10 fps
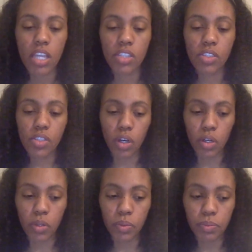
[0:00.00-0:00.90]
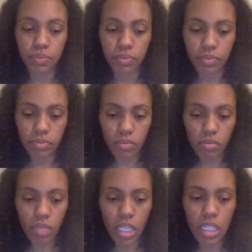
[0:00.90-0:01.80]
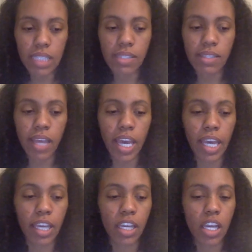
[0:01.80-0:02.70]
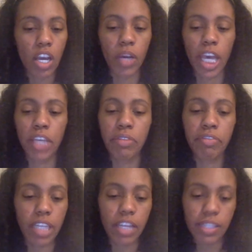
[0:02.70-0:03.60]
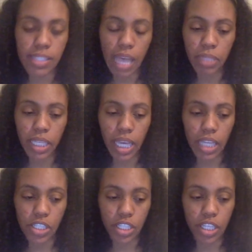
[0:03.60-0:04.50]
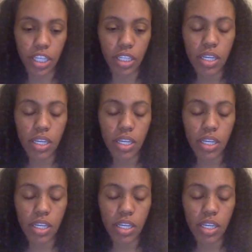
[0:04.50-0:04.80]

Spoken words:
So let's say, okay, you fill out this application,